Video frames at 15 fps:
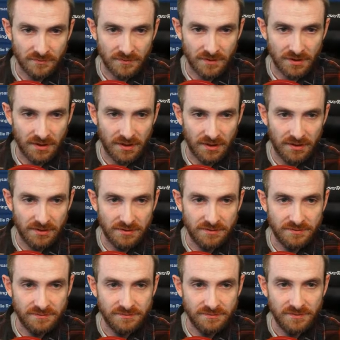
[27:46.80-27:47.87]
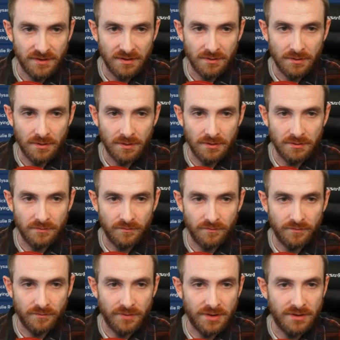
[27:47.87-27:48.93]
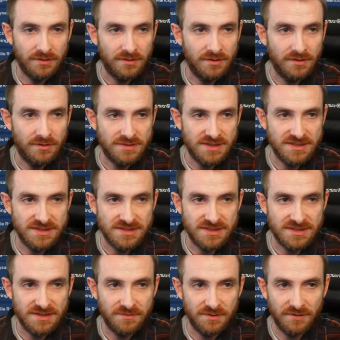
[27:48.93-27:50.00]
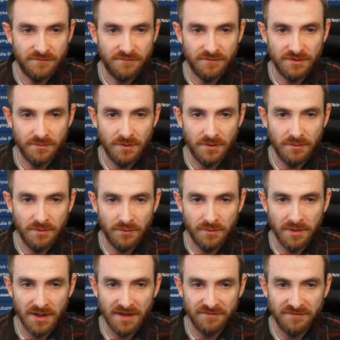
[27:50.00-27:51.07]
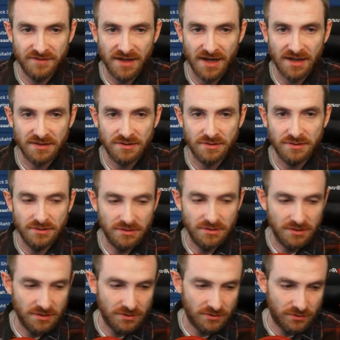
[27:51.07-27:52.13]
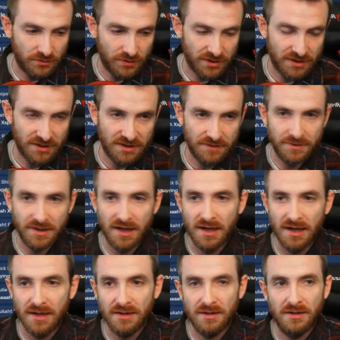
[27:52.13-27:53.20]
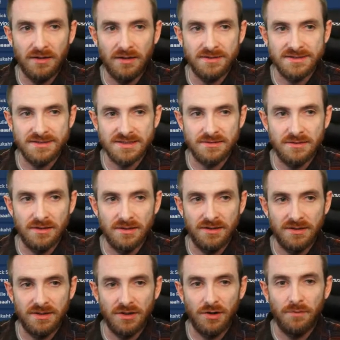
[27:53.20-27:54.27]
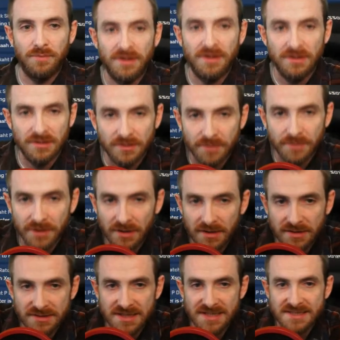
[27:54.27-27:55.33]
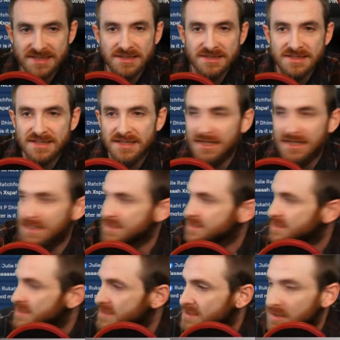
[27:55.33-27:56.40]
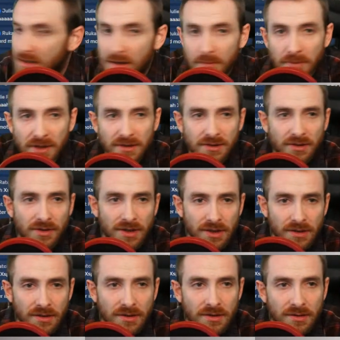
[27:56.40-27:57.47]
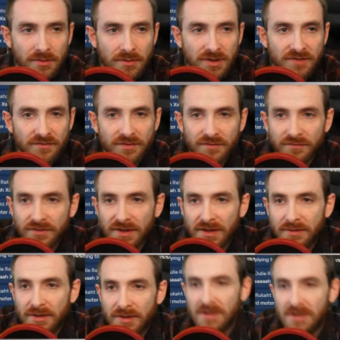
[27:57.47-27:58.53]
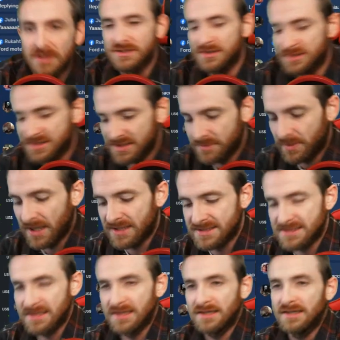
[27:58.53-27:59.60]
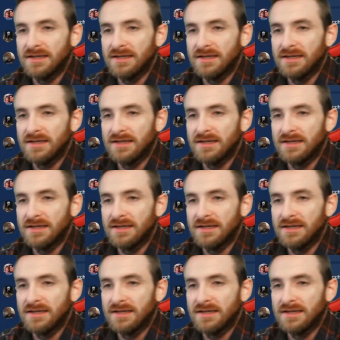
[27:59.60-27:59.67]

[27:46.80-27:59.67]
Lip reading: Yeah, but you know, Tesla's keeping it up for the moment. We may have to act a little quick and keep an eye on the opening a little bit on Tesla, just in case. But you know what? Leave it for then. Let's see, Panasonic.